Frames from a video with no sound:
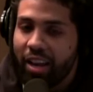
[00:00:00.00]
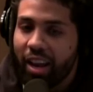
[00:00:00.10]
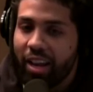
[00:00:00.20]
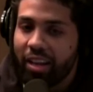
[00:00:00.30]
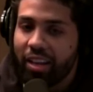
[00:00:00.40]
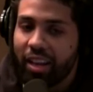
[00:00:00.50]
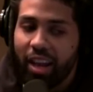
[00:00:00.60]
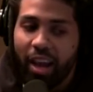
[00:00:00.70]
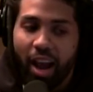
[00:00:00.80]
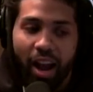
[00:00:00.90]
and
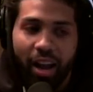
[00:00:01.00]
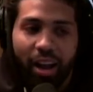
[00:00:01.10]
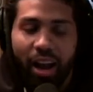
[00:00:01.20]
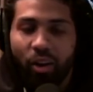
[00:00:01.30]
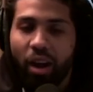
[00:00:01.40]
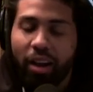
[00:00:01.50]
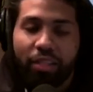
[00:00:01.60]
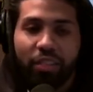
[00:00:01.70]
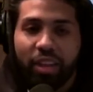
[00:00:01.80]
and I,